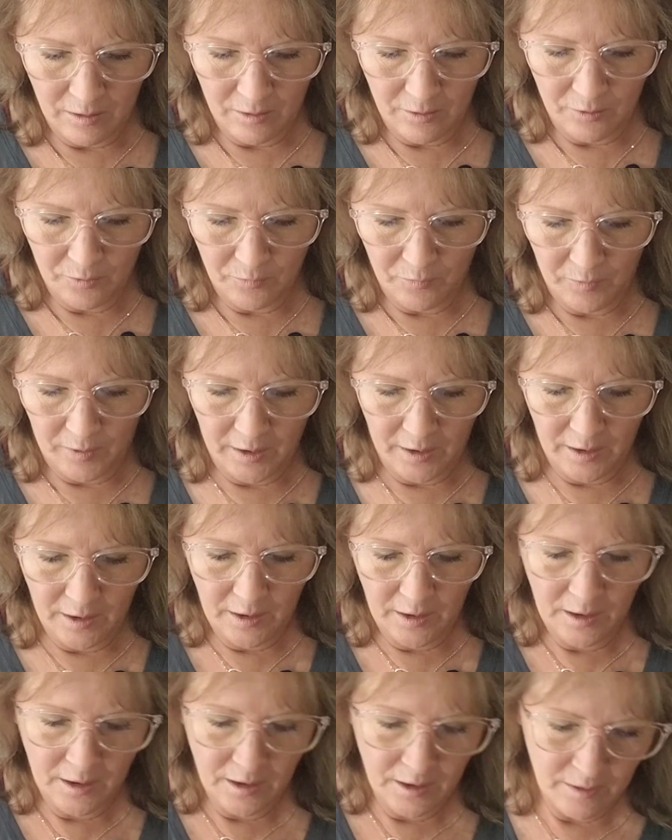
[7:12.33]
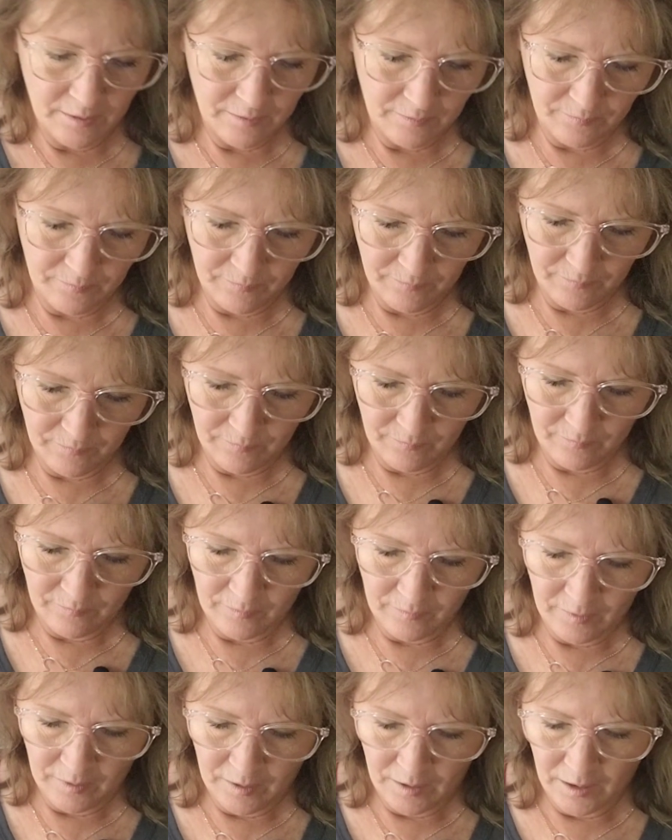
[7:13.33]
3,
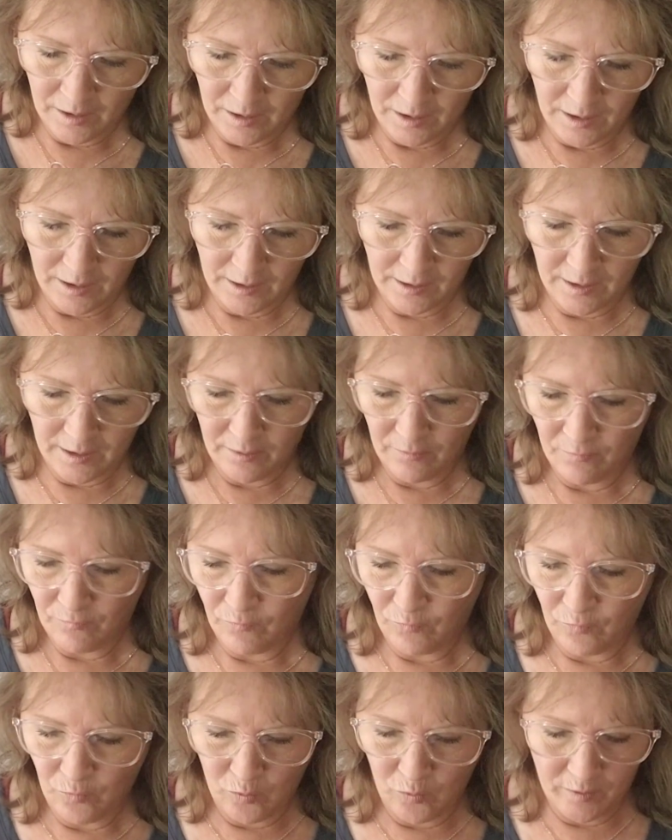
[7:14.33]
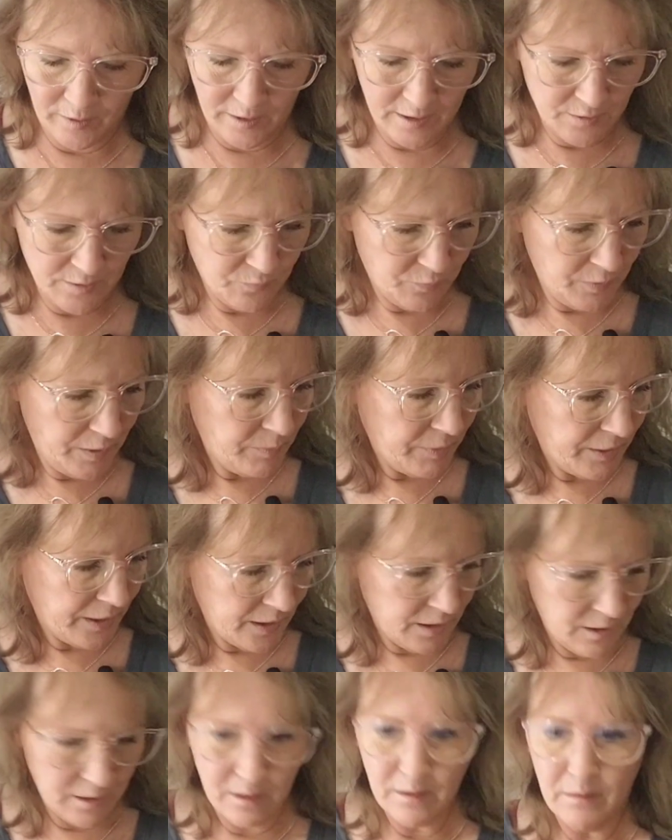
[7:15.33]
and then 4. This
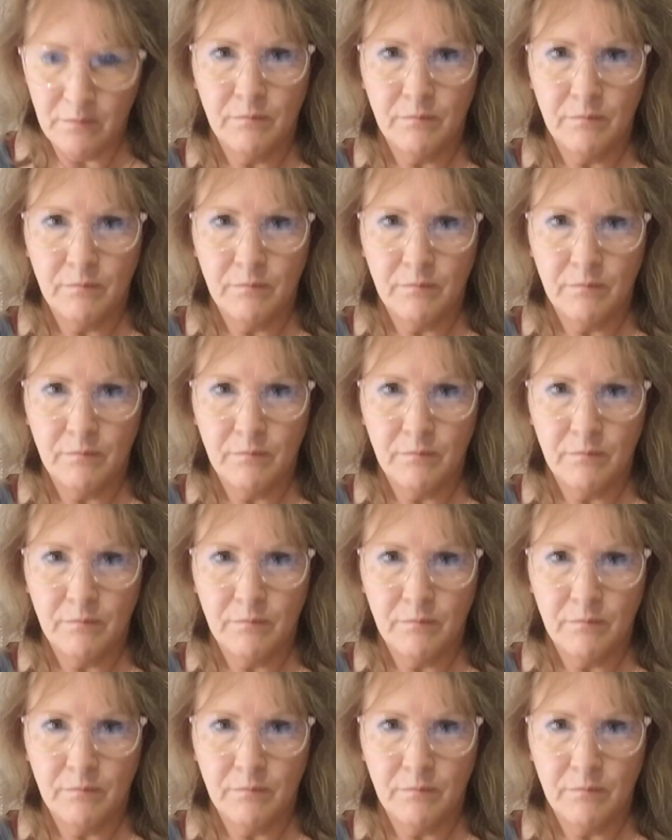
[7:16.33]
ribbon,